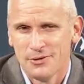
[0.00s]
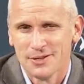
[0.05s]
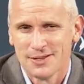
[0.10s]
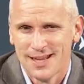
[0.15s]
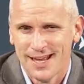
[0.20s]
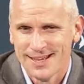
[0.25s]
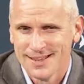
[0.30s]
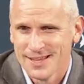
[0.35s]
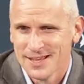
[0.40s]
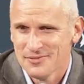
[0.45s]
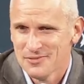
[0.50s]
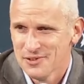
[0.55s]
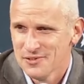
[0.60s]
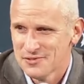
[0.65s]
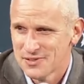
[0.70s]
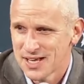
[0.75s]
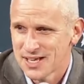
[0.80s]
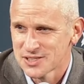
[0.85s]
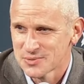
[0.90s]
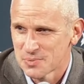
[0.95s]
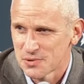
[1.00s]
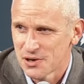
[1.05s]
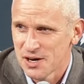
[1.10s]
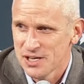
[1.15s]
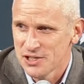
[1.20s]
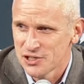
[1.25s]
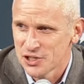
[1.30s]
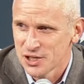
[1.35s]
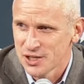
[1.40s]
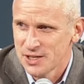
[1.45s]
with that level of
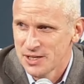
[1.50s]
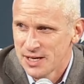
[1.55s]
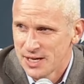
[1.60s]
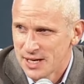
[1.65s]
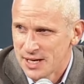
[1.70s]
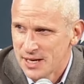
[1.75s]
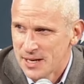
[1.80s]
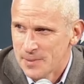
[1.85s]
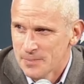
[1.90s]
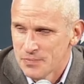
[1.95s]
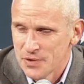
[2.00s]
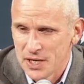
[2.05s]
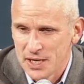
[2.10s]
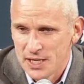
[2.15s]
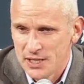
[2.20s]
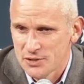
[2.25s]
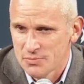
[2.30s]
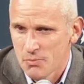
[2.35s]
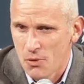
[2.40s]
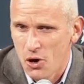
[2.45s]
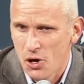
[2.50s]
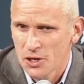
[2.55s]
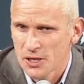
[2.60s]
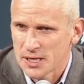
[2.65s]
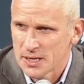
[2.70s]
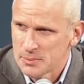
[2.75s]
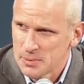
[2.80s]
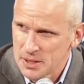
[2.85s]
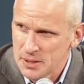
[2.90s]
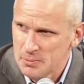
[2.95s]
desperation, he's
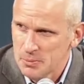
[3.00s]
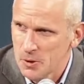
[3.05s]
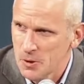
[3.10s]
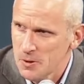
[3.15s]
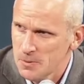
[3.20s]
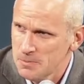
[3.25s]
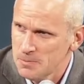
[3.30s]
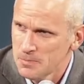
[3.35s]
mauling people